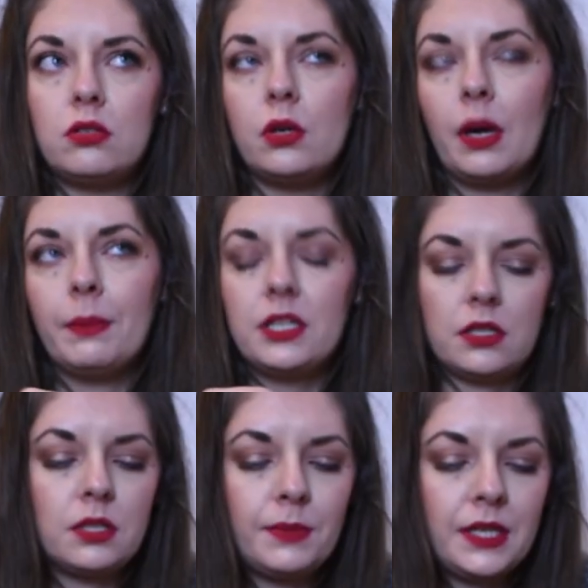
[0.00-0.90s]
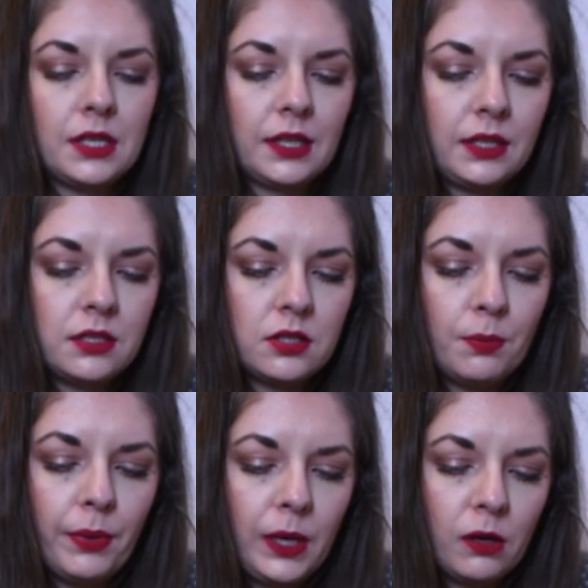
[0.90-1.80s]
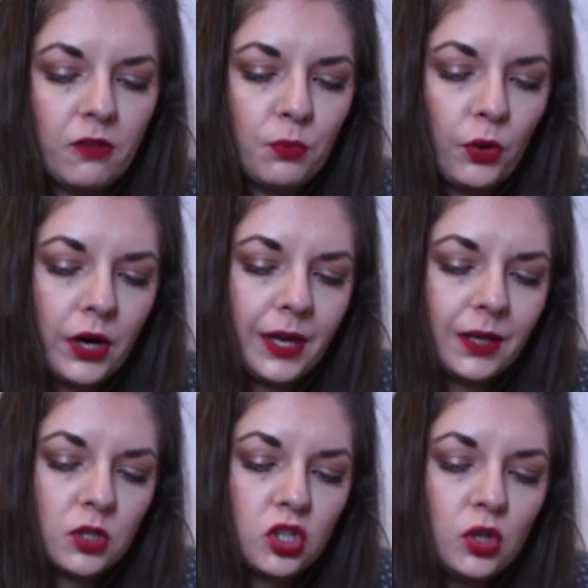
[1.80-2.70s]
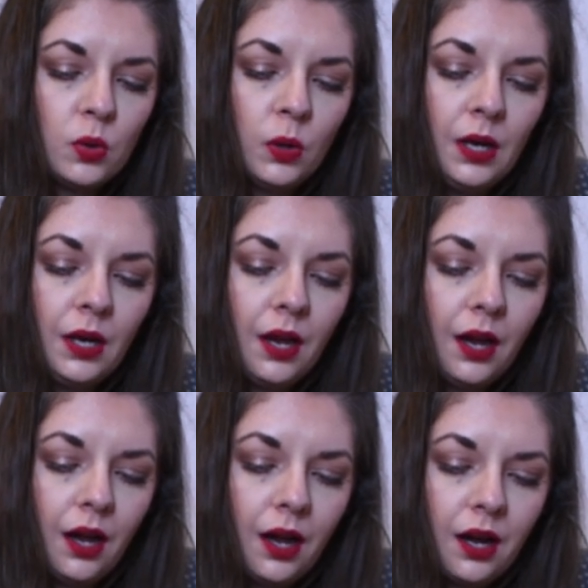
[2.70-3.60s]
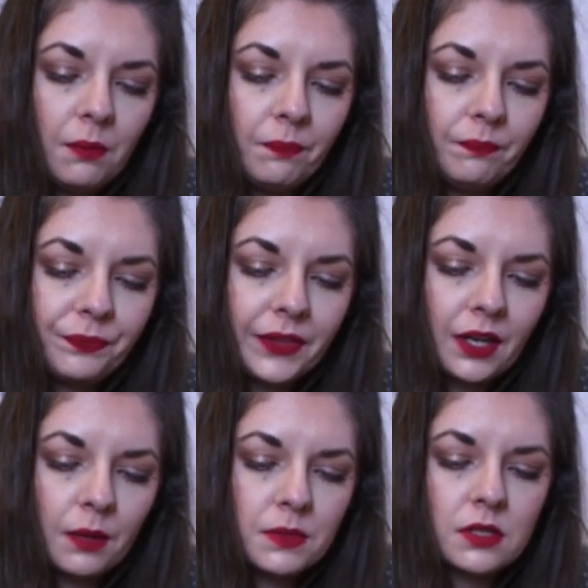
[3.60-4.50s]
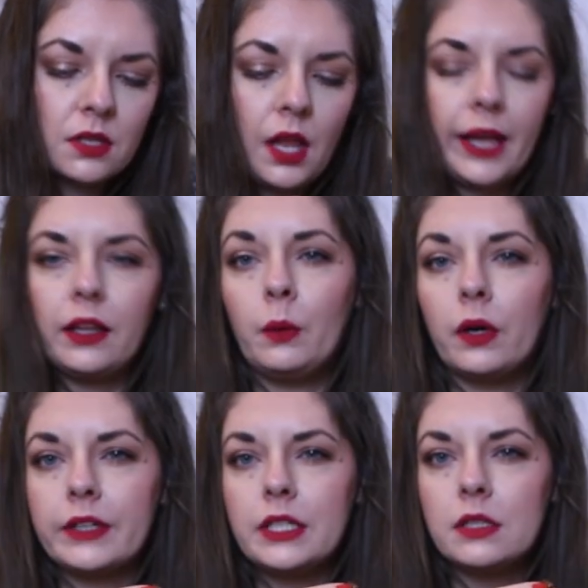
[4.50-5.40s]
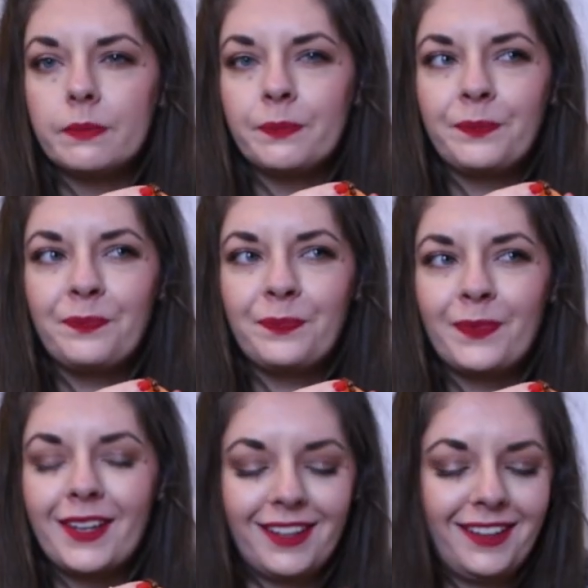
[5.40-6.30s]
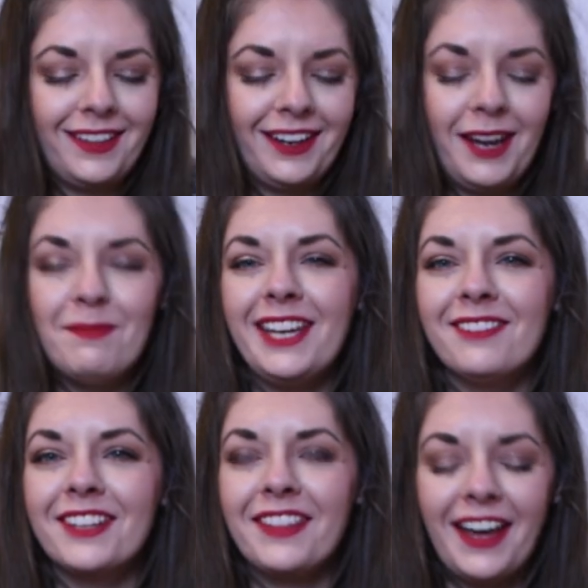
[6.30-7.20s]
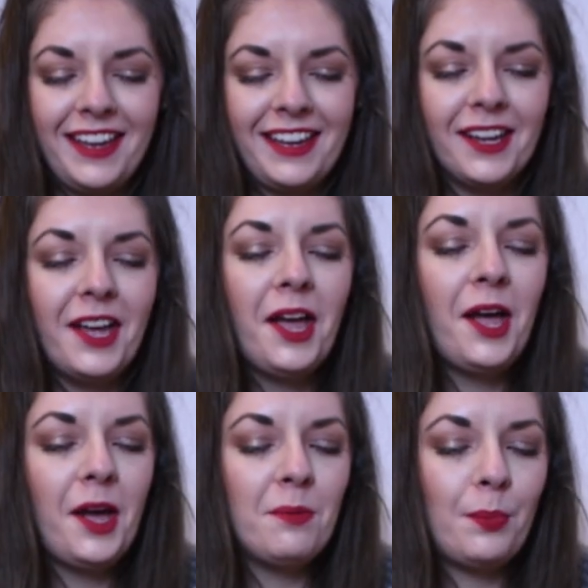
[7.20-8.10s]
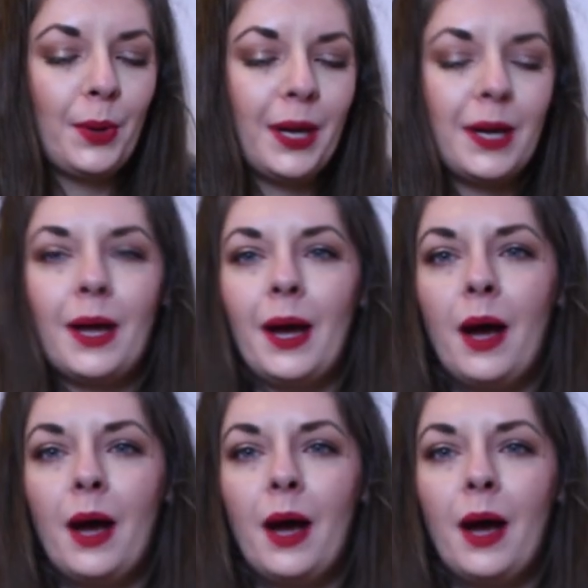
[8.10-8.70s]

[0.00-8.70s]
too ambitious, basically. So biting off more than I can chew, and I'm slightly worried that I may have done that here, but